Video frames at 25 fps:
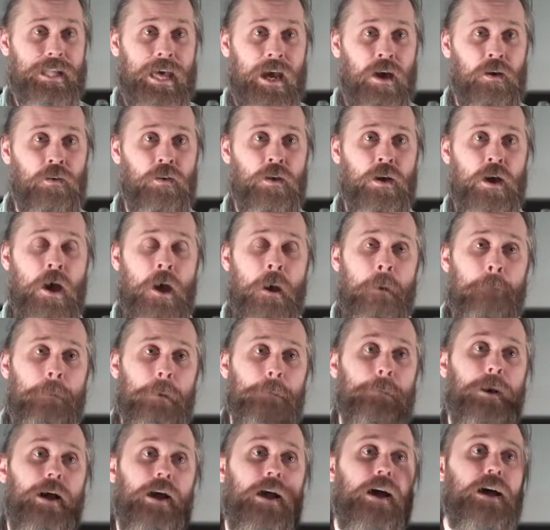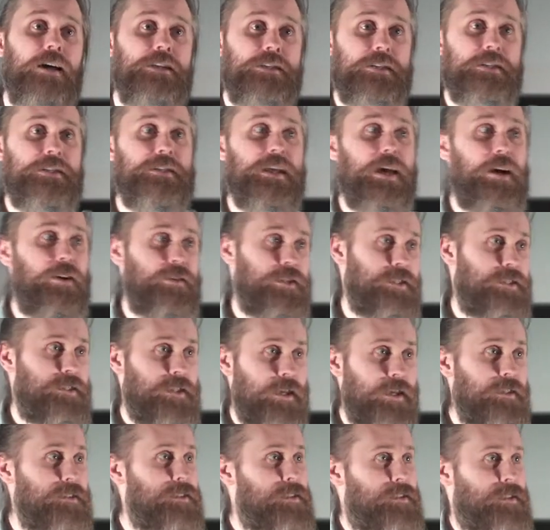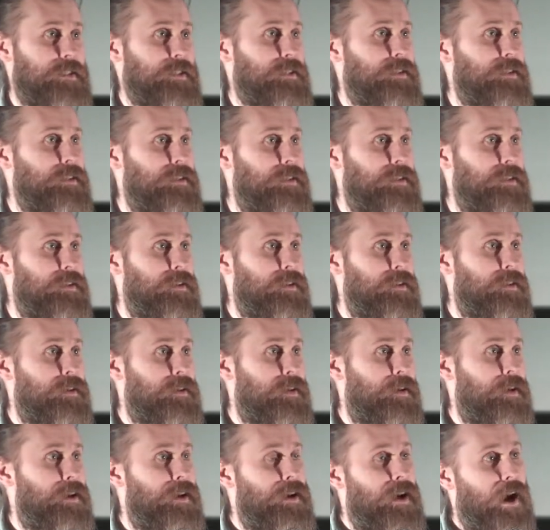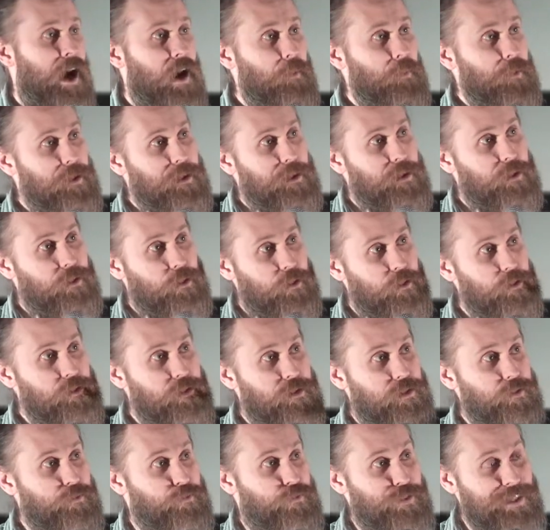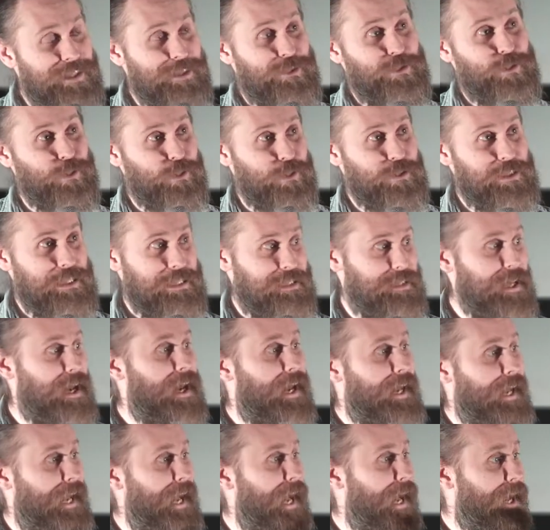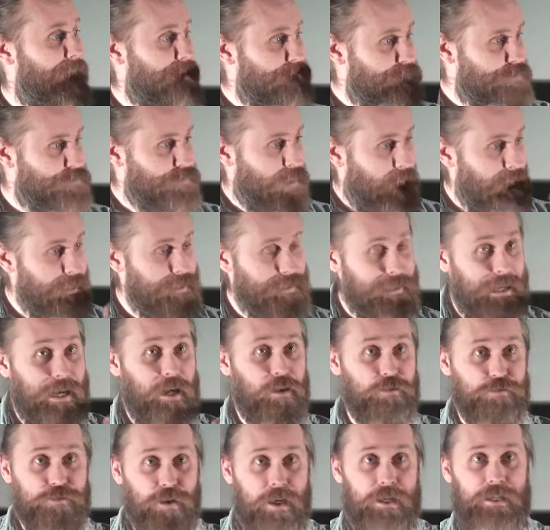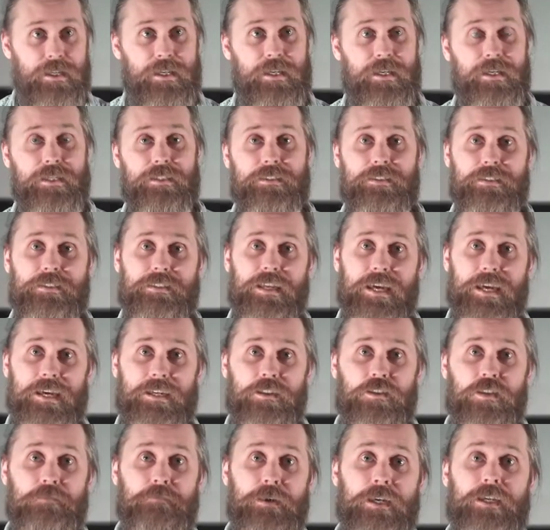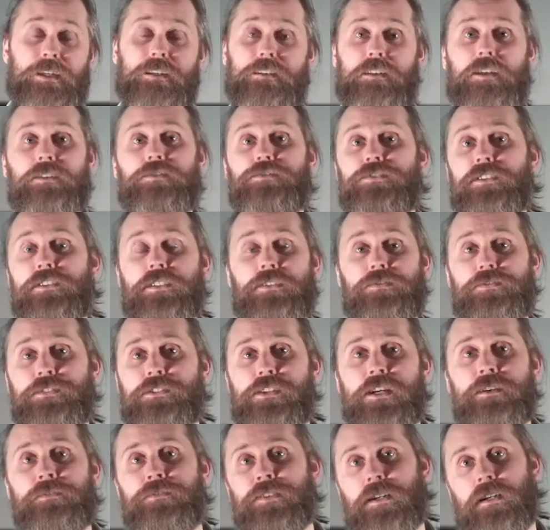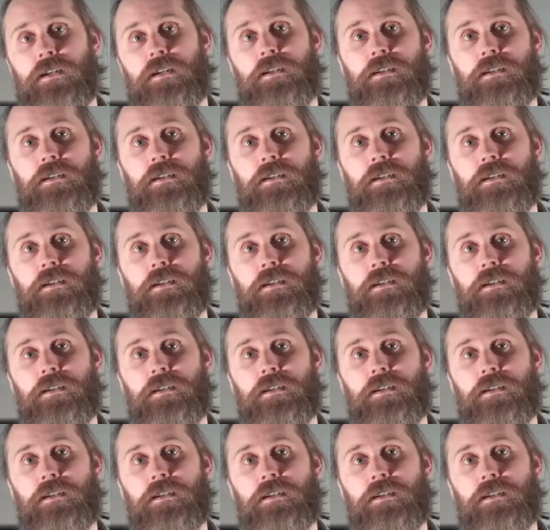now, but my eyes are set on eternity. I want to use the resources that I have right now, right here today, to make a difference forever.